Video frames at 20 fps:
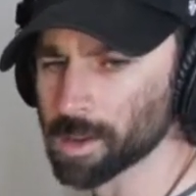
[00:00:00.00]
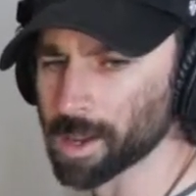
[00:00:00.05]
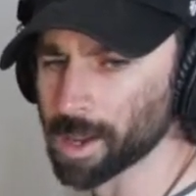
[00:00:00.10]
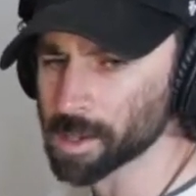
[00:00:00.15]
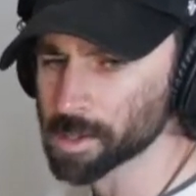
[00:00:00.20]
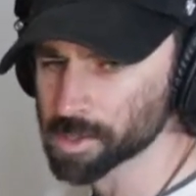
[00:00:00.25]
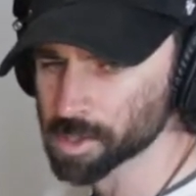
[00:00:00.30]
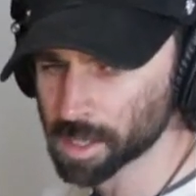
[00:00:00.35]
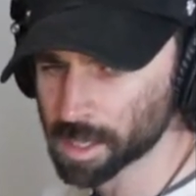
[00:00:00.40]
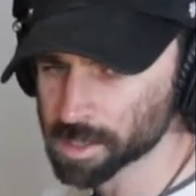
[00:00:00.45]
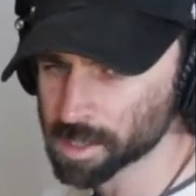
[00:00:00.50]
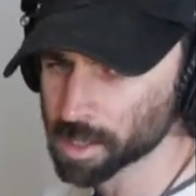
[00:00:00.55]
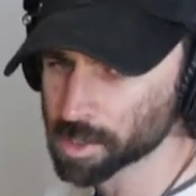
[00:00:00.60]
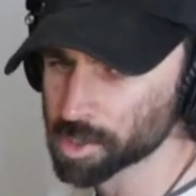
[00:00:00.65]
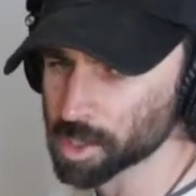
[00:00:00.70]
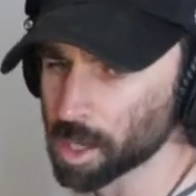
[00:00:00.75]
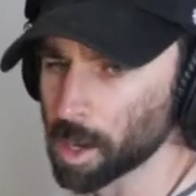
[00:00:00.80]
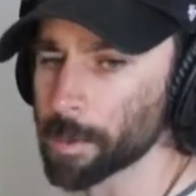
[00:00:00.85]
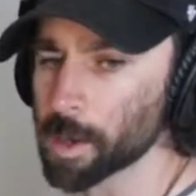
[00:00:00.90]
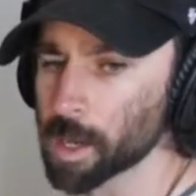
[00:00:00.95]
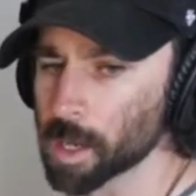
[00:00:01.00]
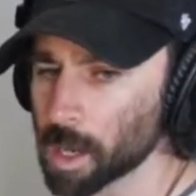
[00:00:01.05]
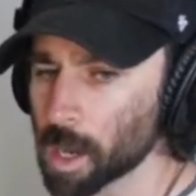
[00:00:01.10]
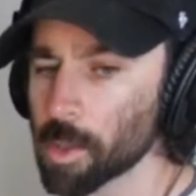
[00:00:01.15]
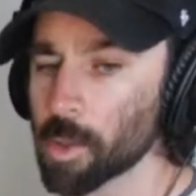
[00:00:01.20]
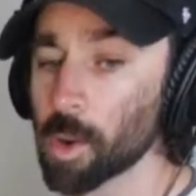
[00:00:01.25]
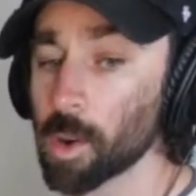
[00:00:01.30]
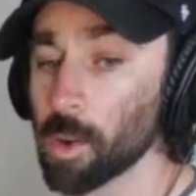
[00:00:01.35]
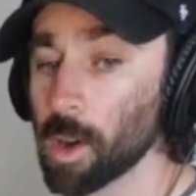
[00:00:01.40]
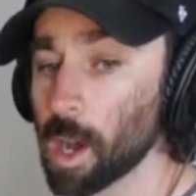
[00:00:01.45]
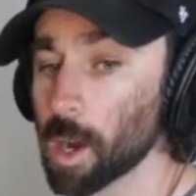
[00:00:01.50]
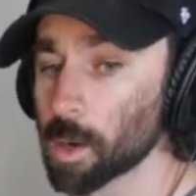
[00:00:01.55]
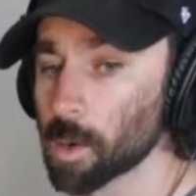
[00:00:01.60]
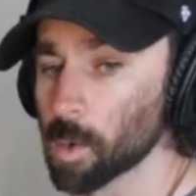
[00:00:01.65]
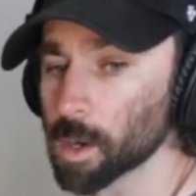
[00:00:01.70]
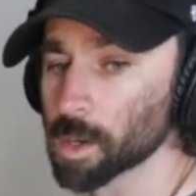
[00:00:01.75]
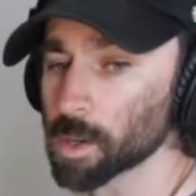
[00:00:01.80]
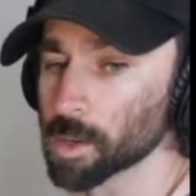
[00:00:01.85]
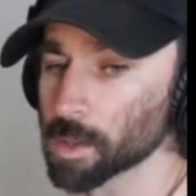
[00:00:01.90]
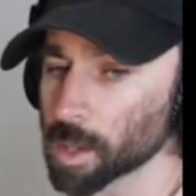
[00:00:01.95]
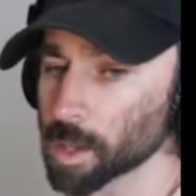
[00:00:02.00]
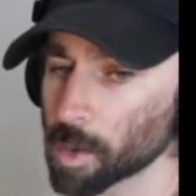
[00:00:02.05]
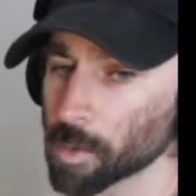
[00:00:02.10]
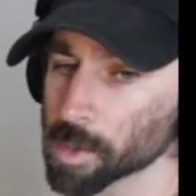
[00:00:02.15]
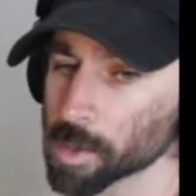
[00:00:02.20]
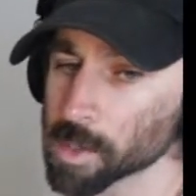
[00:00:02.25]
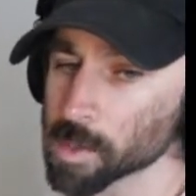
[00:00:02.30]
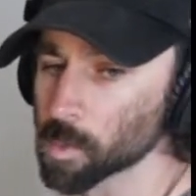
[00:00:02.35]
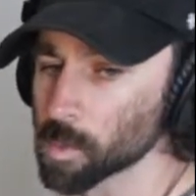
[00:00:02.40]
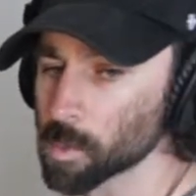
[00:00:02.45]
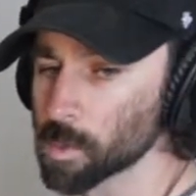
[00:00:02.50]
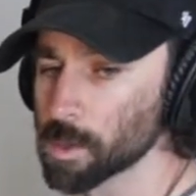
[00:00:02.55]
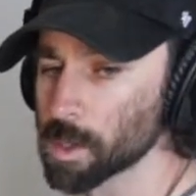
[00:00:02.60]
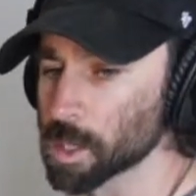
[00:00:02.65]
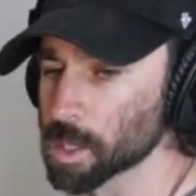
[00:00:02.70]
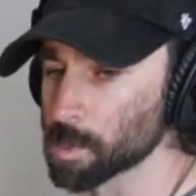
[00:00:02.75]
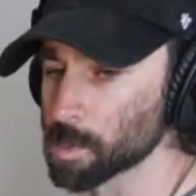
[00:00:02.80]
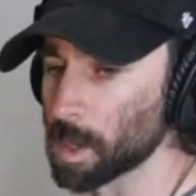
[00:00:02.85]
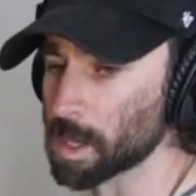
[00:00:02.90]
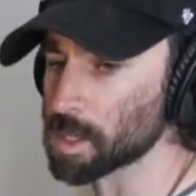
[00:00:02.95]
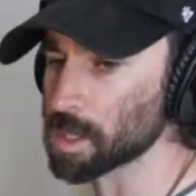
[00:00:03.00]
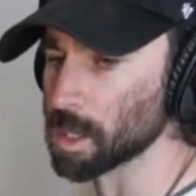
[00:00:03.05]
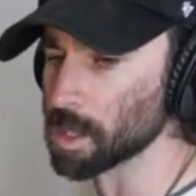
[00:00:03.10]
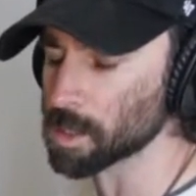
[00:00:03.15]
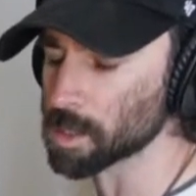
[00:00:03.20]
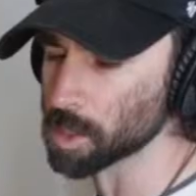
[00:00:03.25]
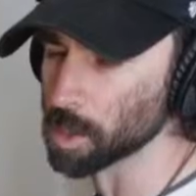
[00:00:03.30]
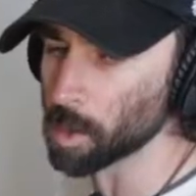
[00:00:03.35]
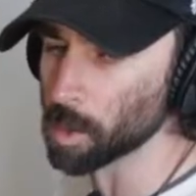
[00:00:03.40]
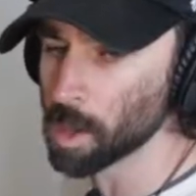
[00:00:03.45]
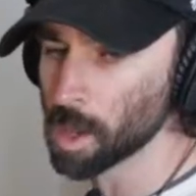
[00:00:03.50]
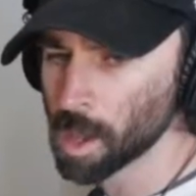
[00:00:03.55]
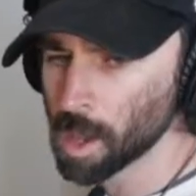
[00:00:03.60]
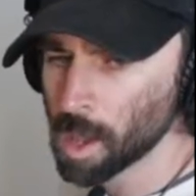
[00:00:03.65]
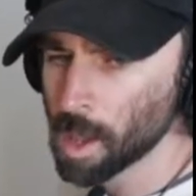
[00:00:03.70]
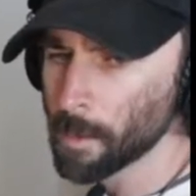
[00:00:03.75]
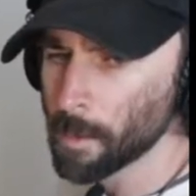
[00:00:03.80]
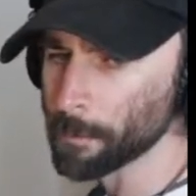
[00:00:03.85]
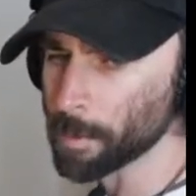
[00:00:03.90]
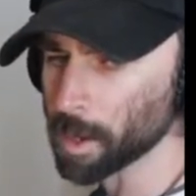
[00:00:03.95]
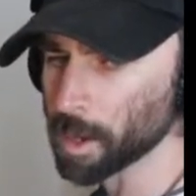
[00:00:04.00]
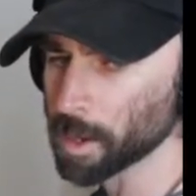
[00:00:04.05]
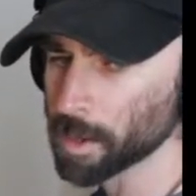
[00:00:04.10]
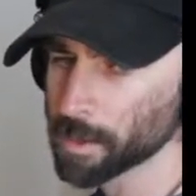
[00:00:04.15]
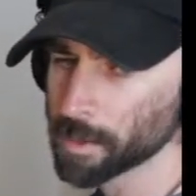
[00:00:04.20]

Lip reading: So that's actually coming together a lot quicker than I was expecting it to. But